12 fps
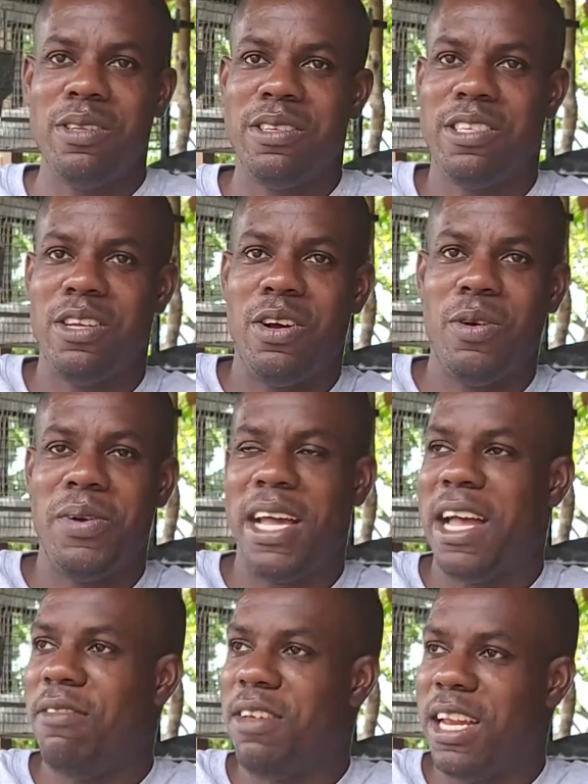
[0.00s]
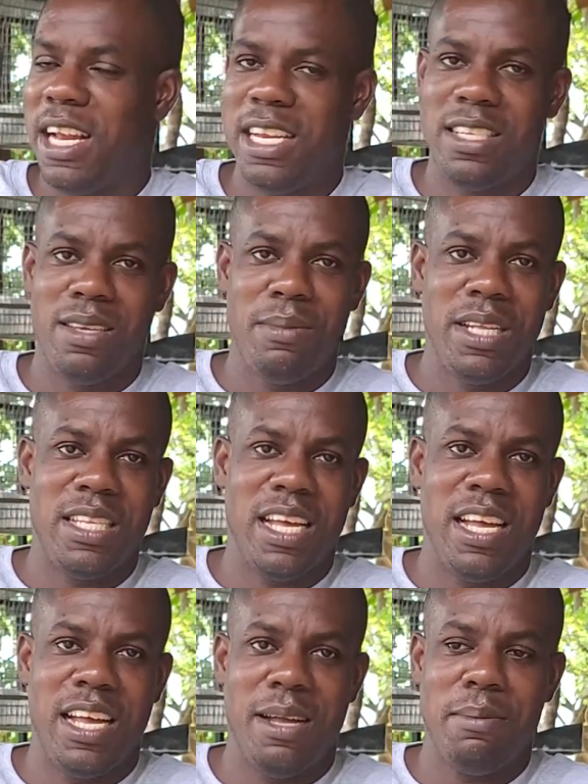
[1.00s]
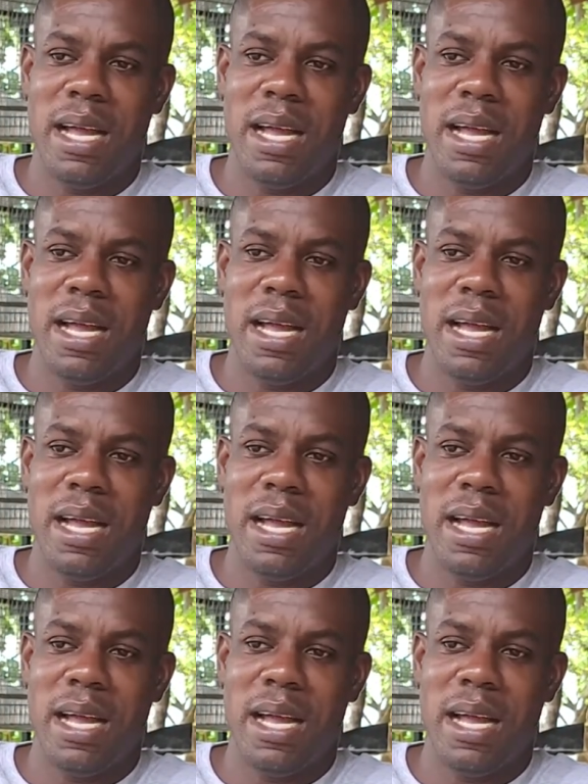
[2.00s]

so we're having a little bit of